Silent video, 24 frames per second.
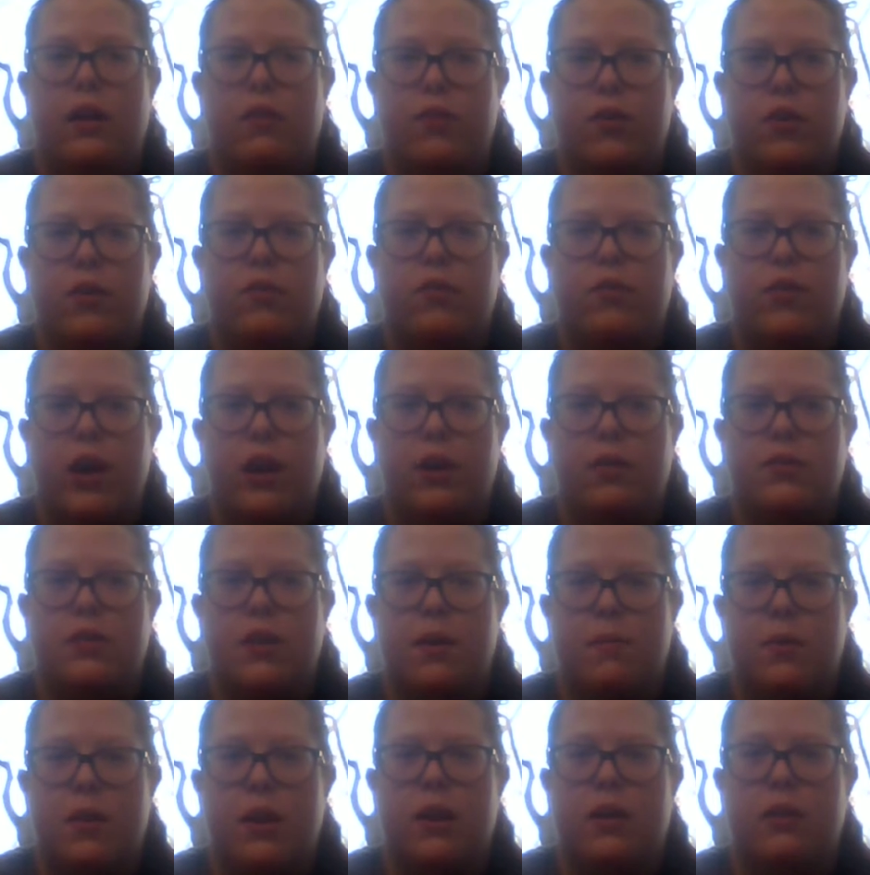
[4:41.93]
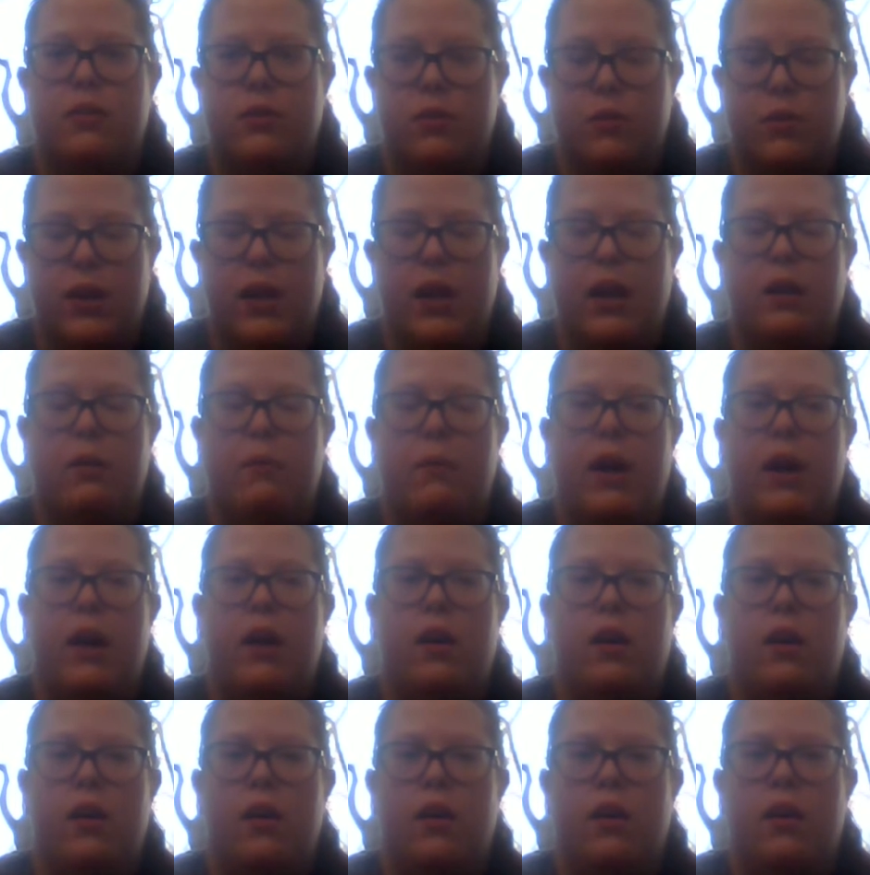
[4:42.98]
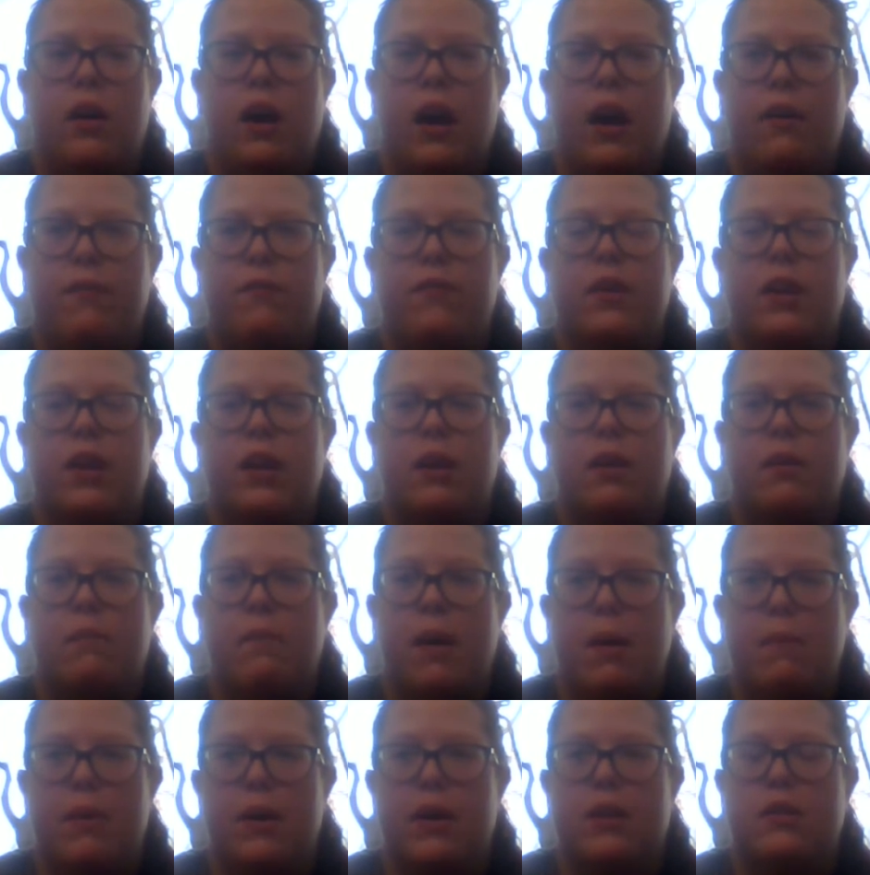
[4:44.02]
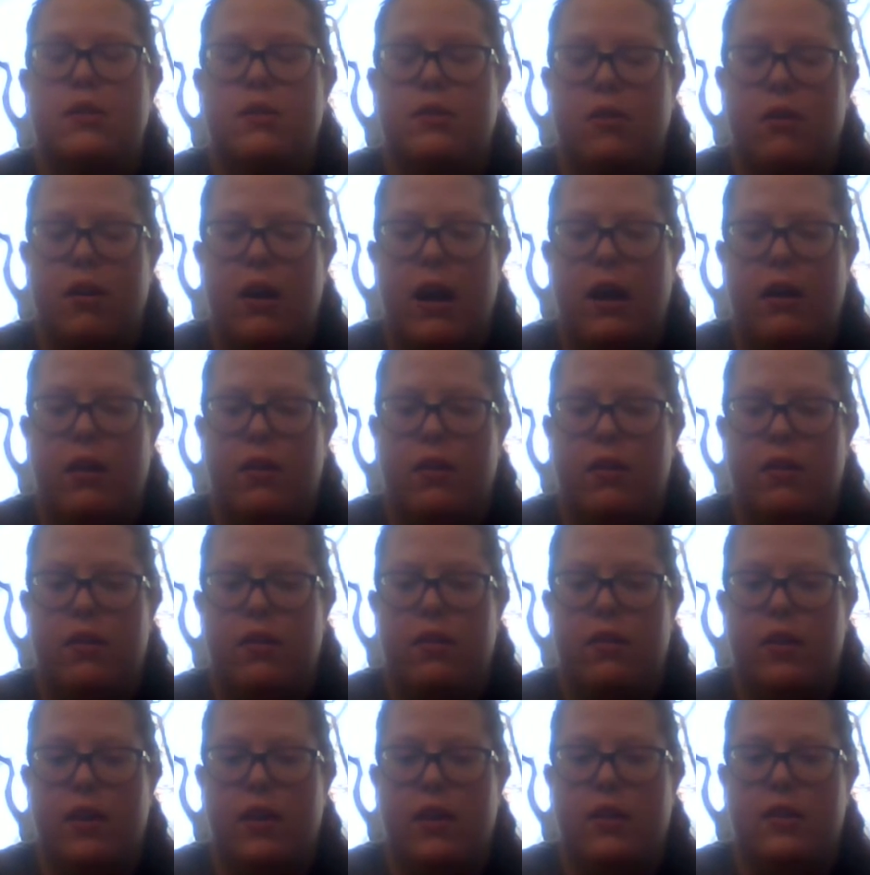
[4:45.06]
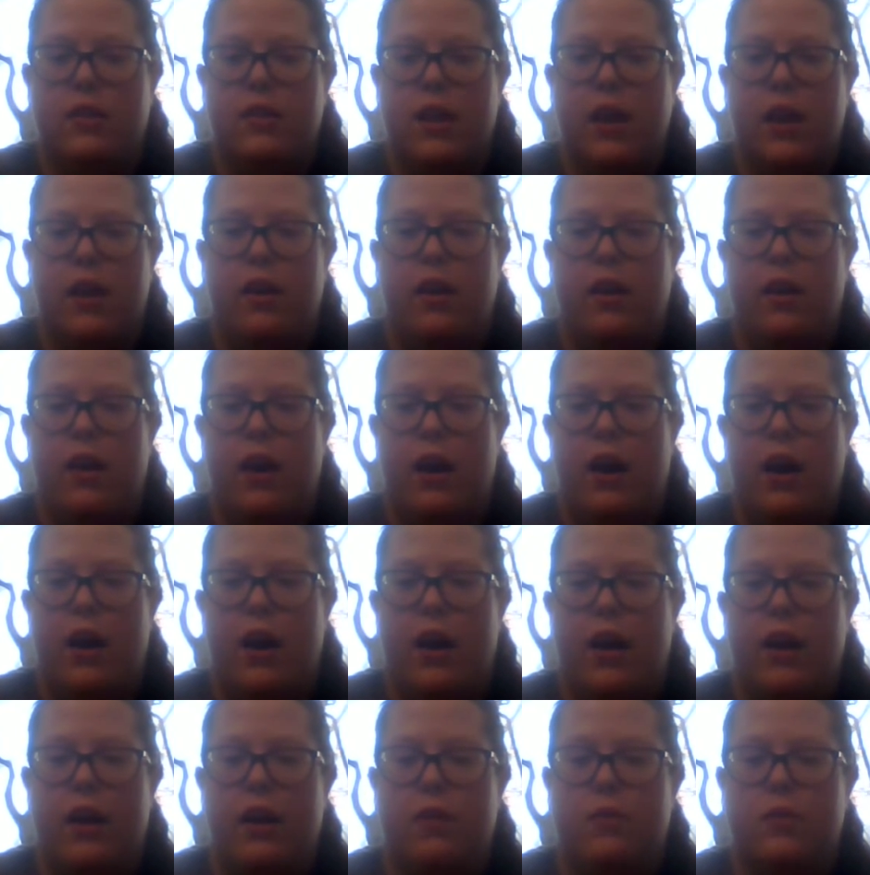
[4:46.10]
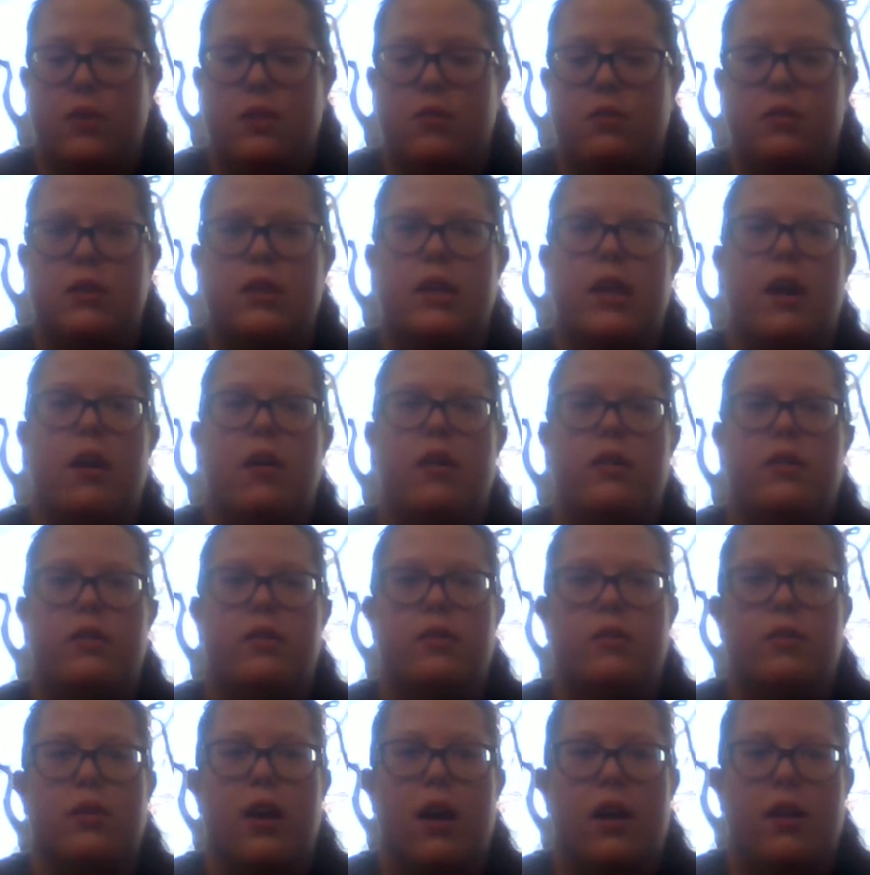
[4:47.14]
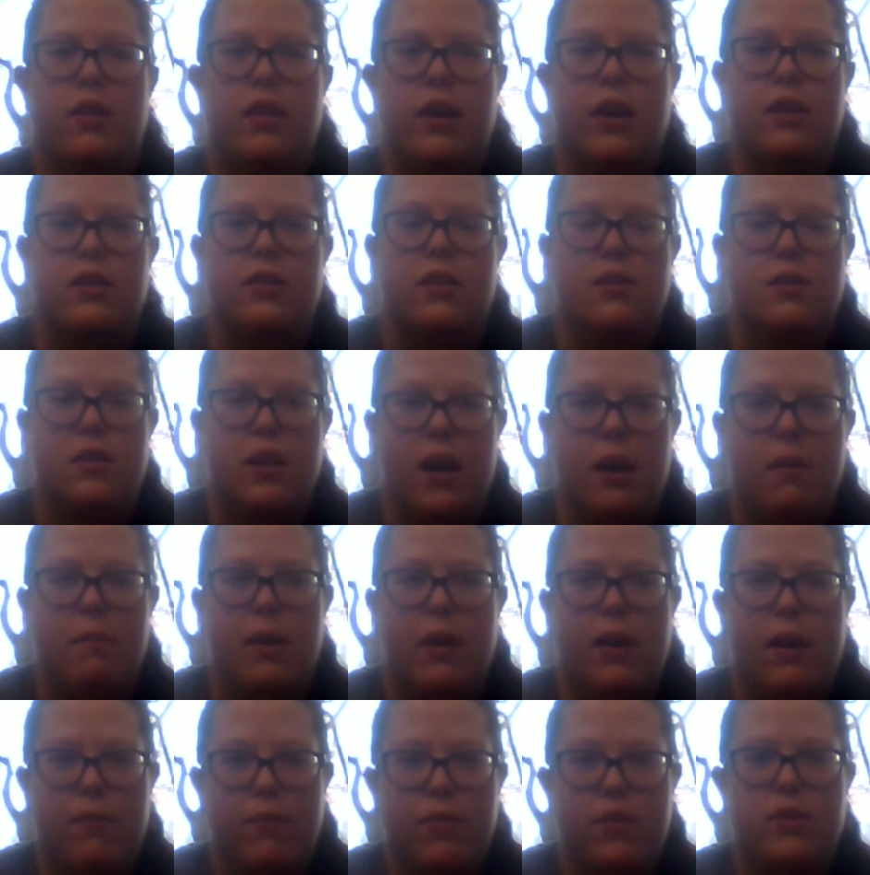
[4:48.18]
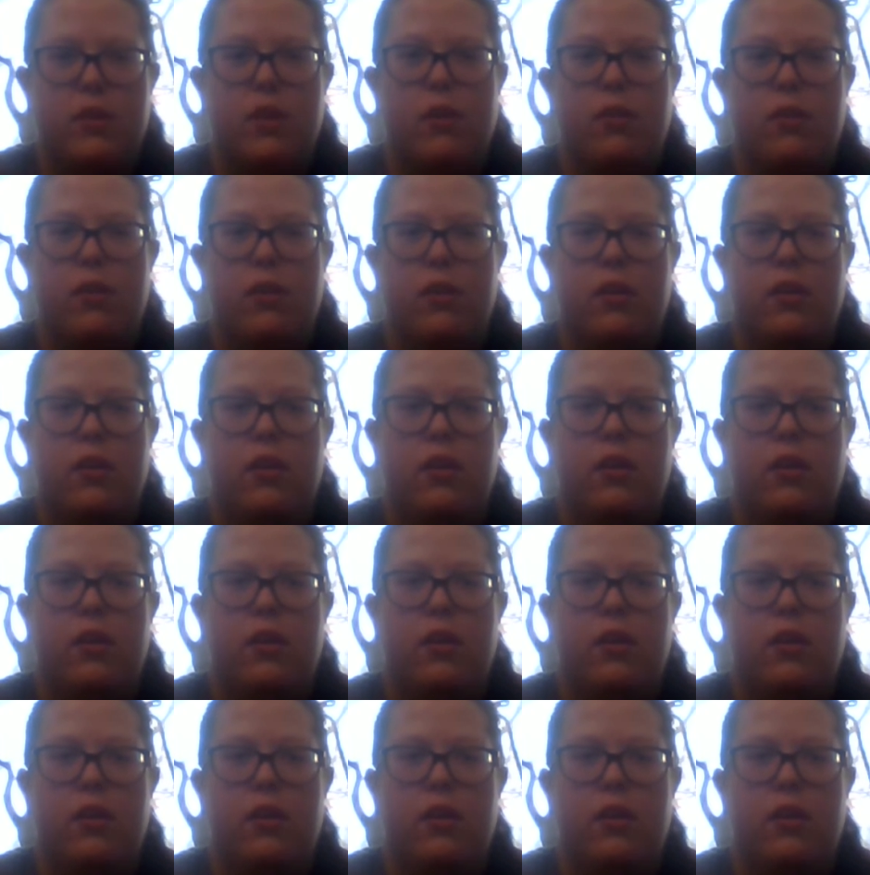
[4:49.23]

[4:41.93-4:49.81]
And if you're afraid of something, do it anyway. I feel like my biggest regret is that I was too scared to do a lot of things outside of my comfort zone.